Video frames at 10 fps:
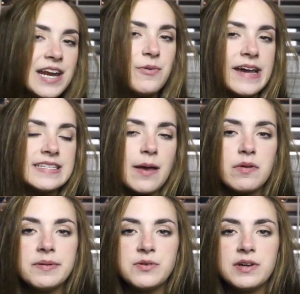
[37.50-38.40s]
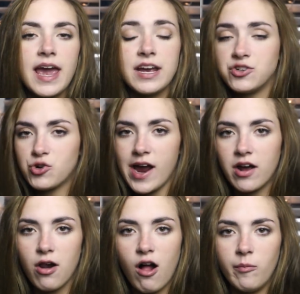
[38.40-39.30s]
Anyways, I'm going to be doing a
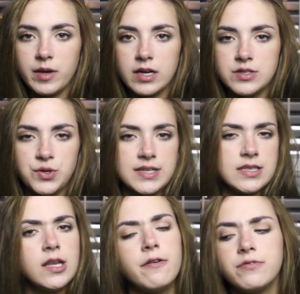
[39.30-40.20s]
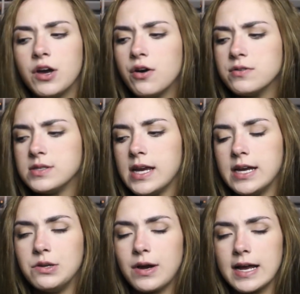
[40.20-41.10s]
try on haul because you guys love those
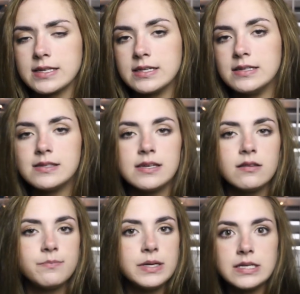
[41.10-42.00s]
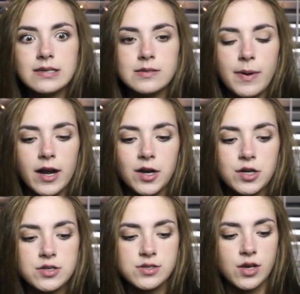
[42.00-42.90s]
and you guys can see the pieces
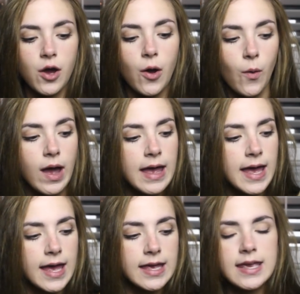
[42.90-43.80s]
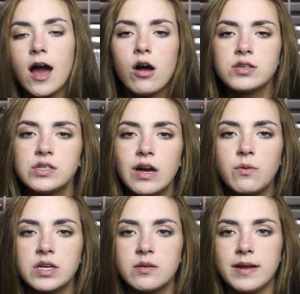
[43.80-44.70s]
better. So yeah, also
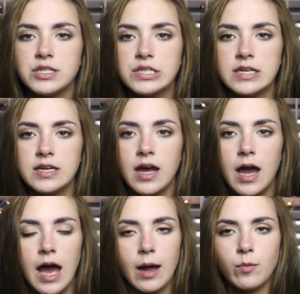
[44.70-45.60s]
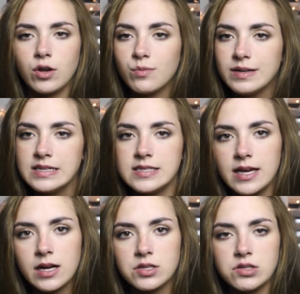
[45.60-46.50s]
I wanted to mention I'm a little bit
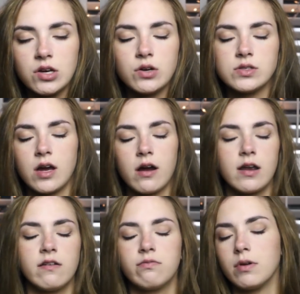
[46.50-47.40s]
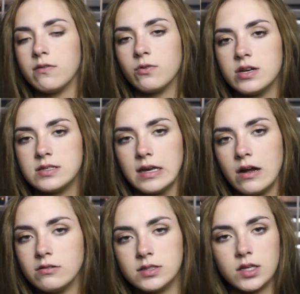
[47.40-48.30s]
sick, so sorry if my voice
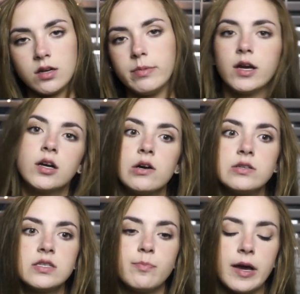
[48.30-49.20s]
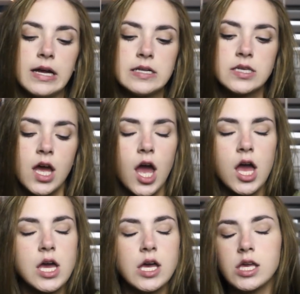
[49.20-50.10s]
sounds a little bit gross, but
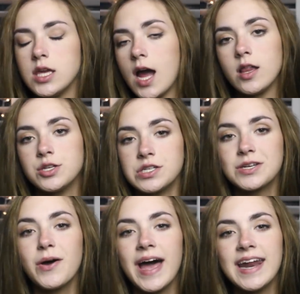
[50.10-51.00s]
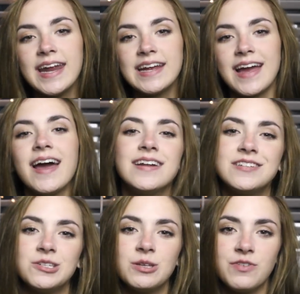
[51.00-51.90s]
yeah, let's just go ahead and get
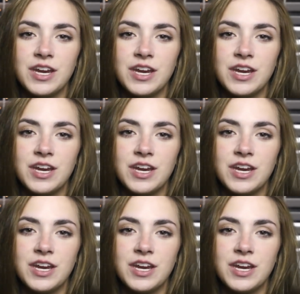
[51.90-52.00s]
into the